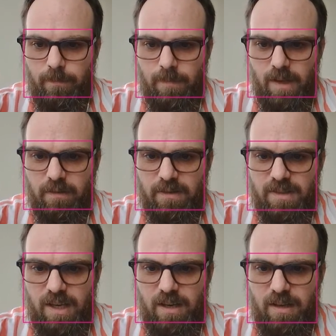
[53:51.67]
I've
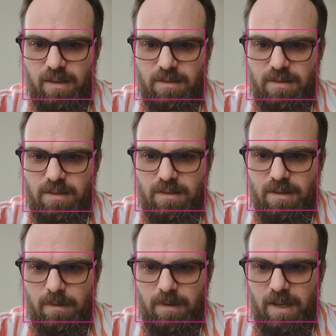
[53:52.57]
assigned this.
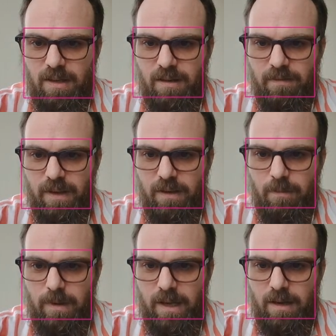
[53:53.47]
I'm getting the value
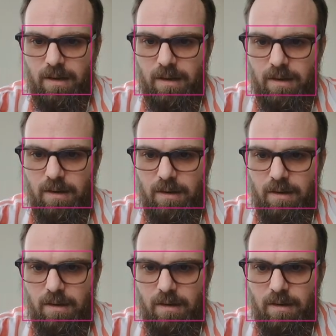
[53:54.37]
back.
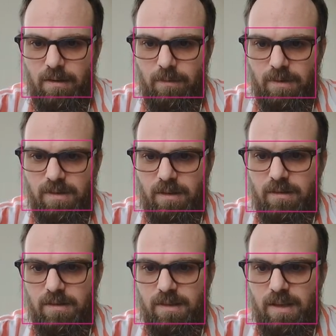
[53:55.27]

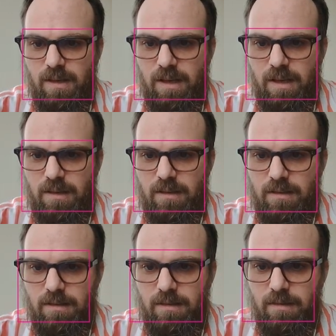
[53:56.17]
Result Z
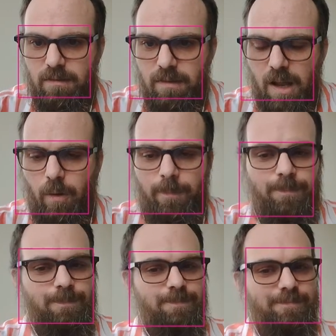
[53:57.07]
X. Oh,
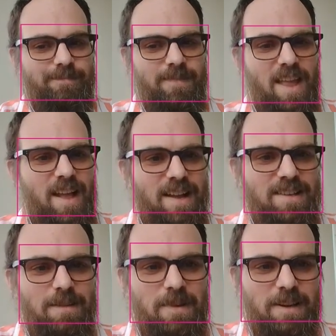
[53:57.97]
I
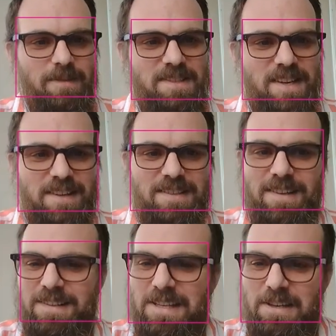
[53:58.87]
did make a mistake.
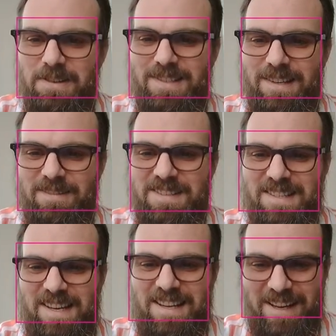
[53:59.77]
Can you see the mistake?